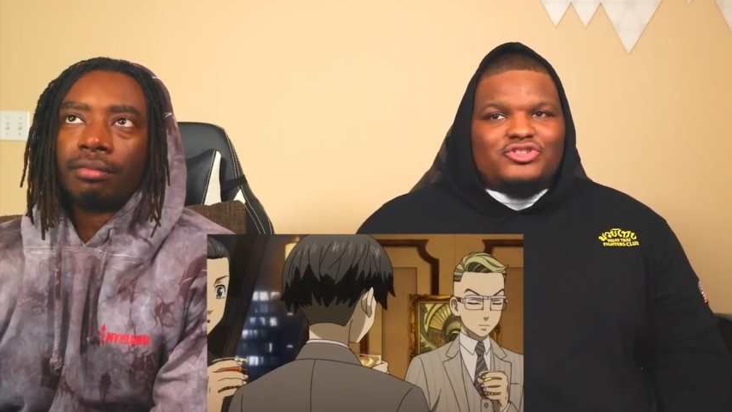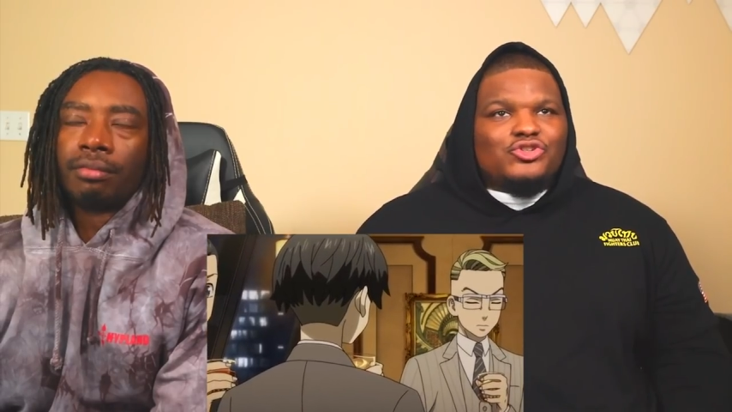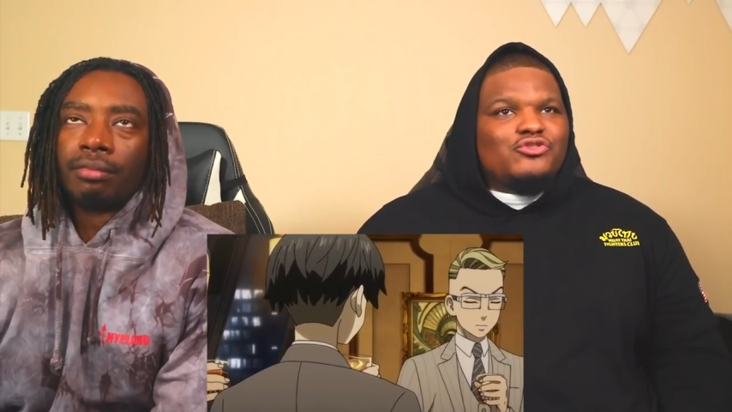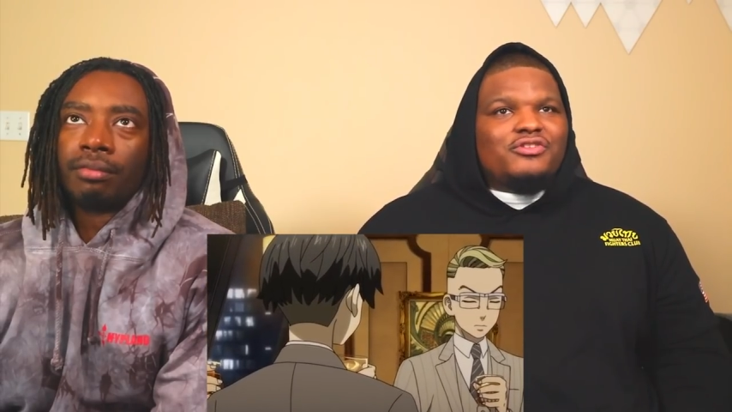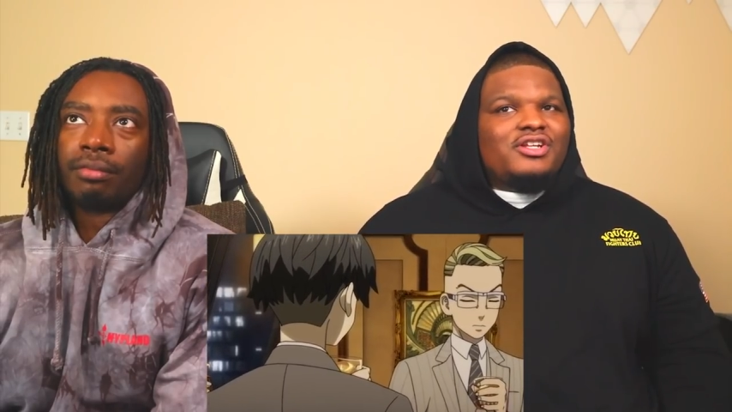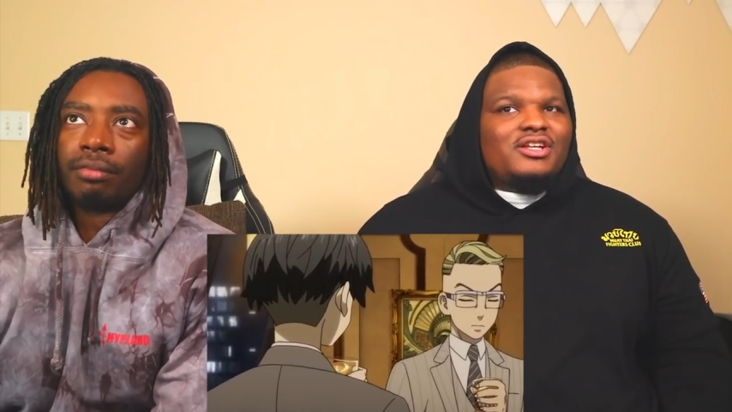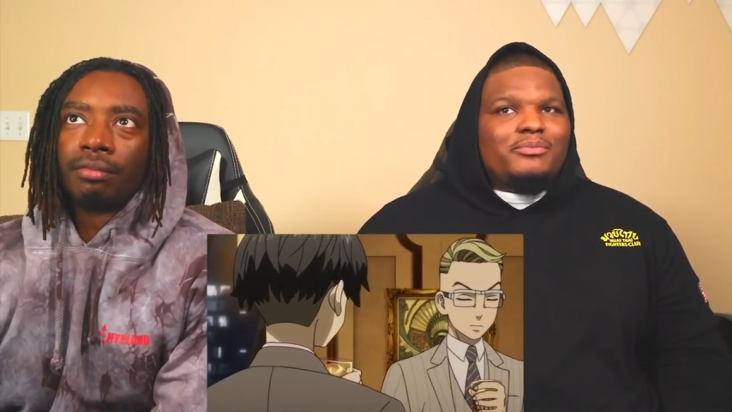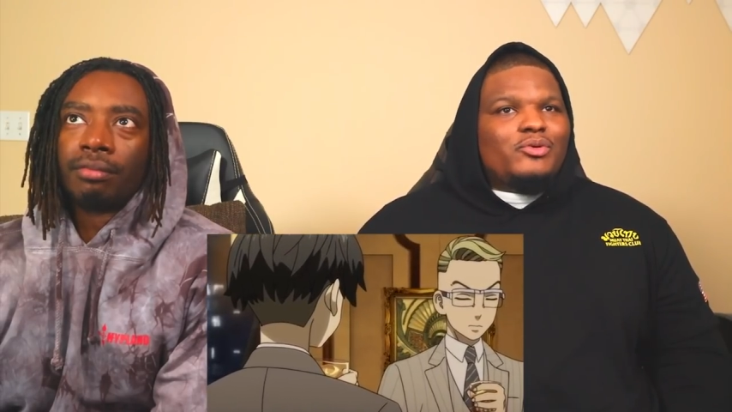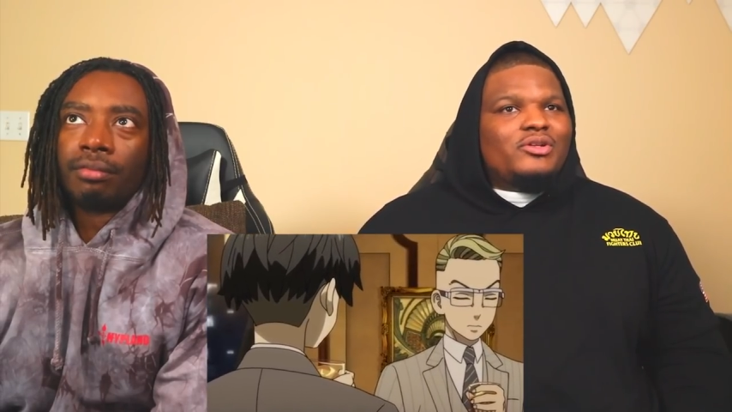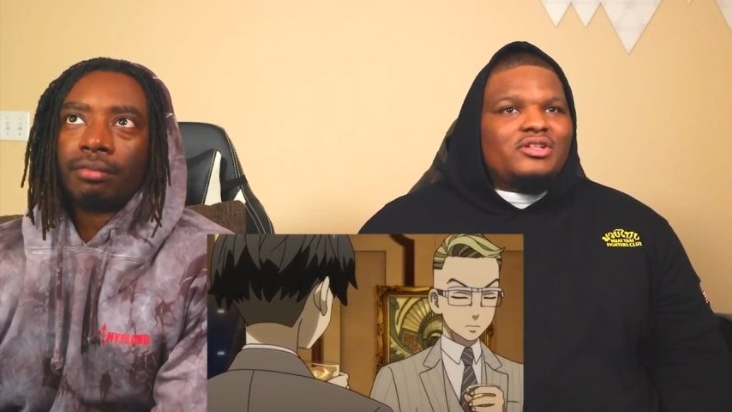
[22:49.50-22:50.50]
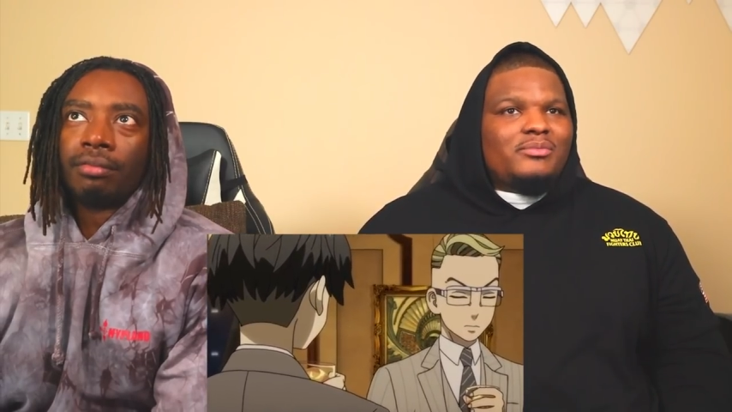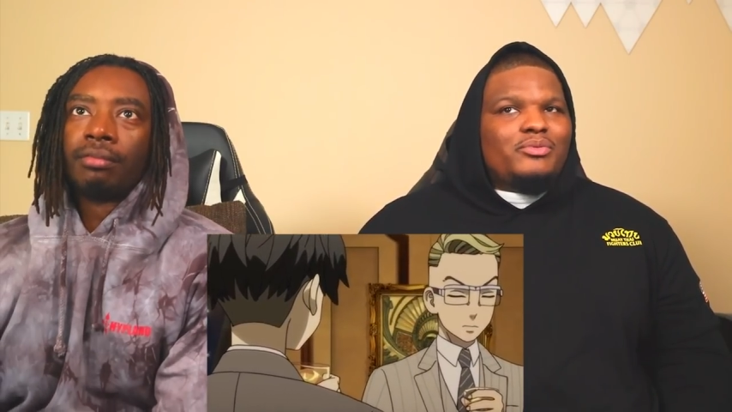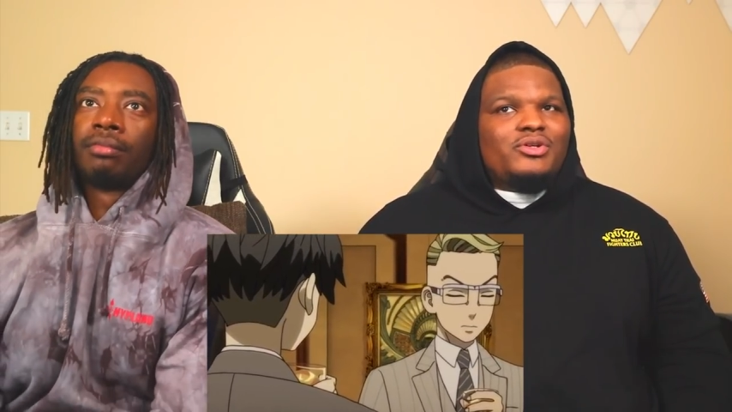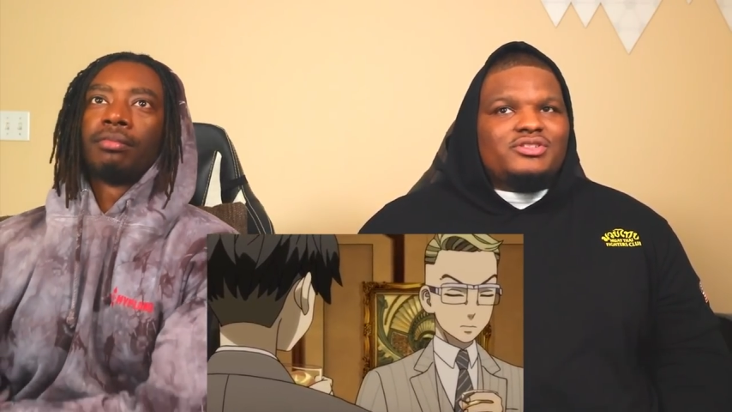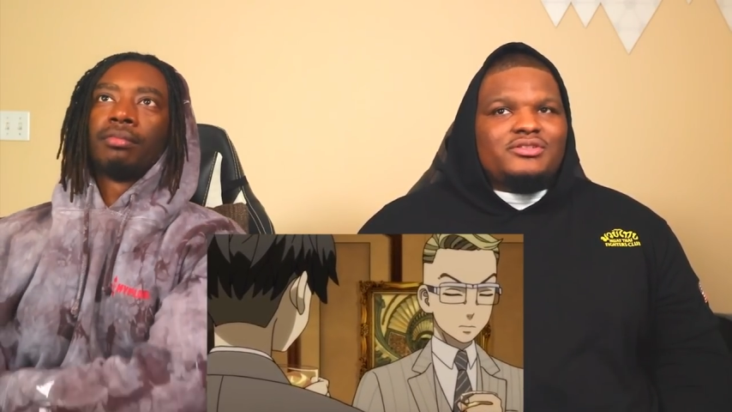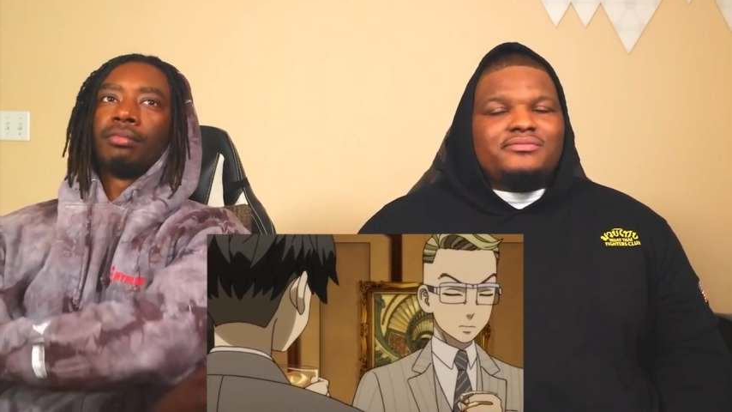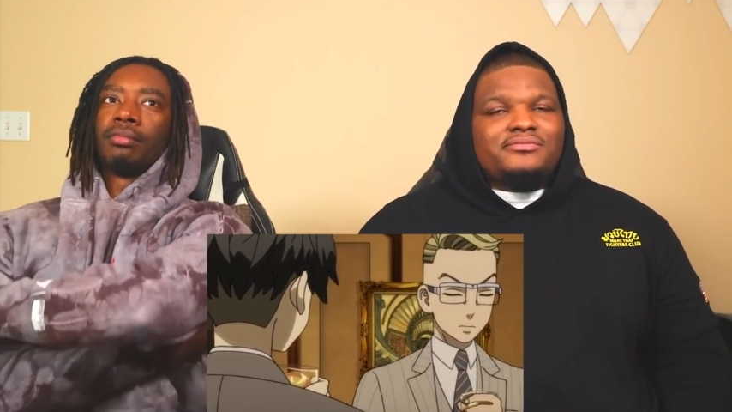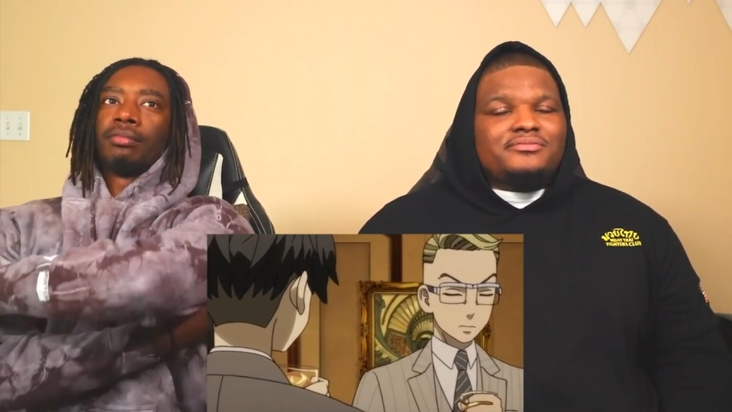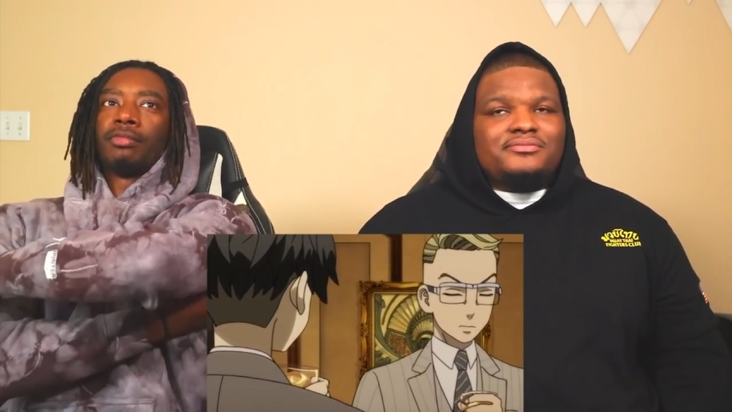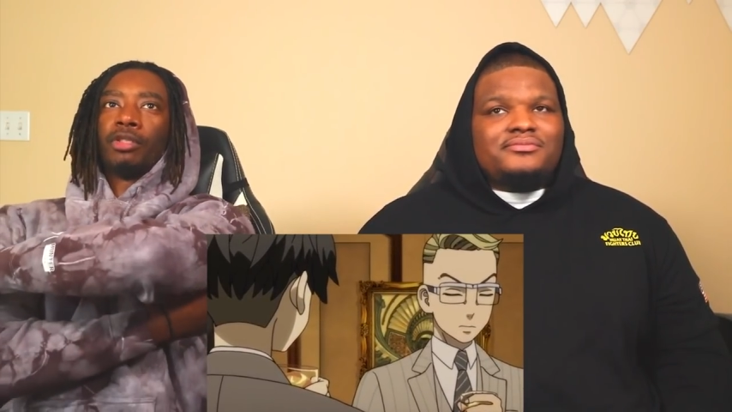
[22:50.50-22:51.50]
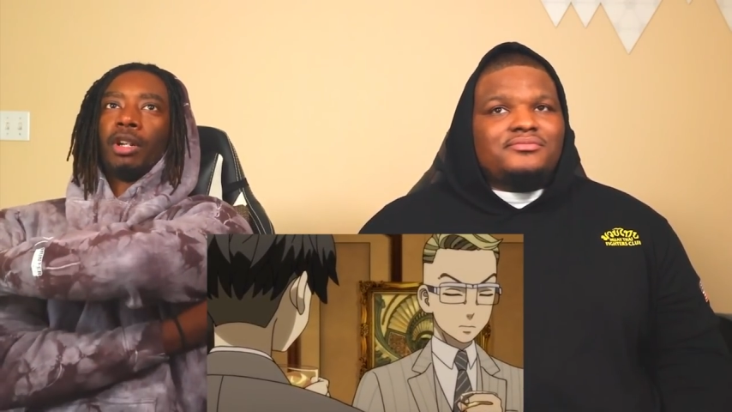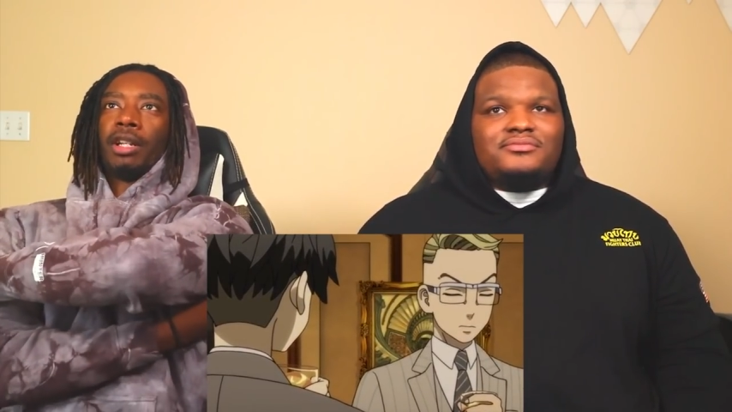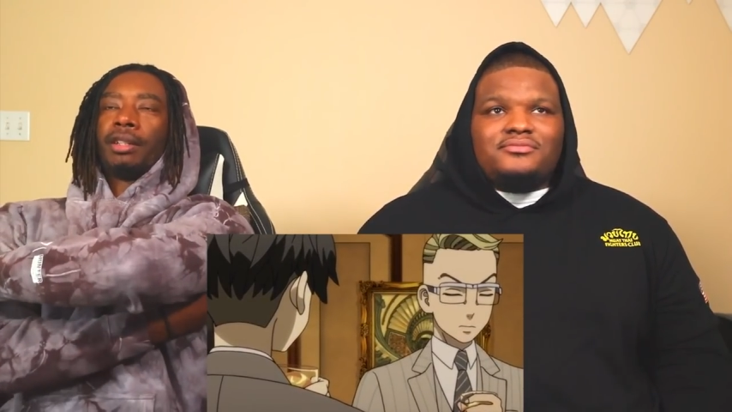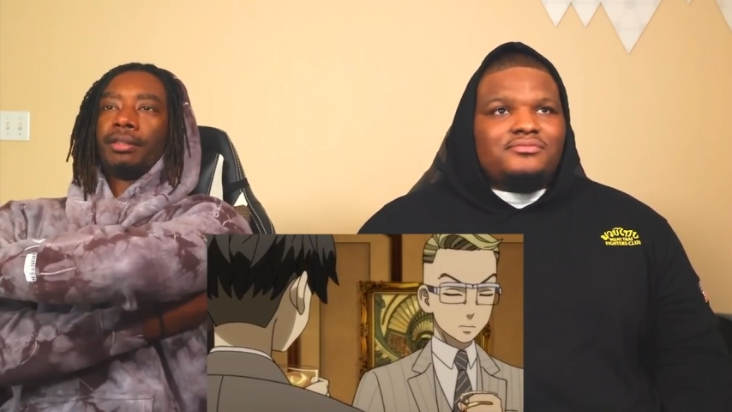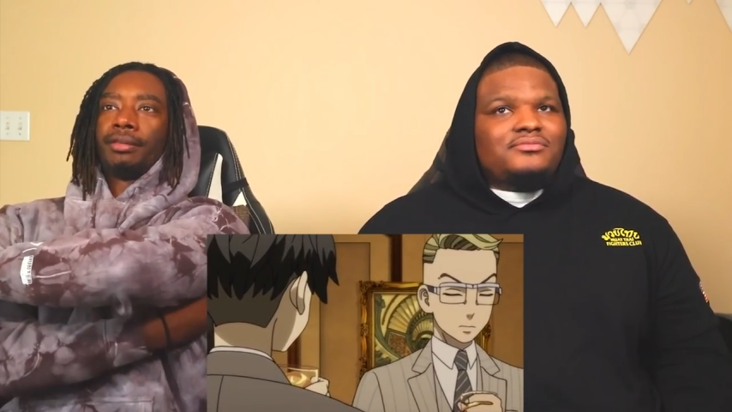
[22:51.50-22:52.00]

Speaker 1: truth and then, po and then poison them. One right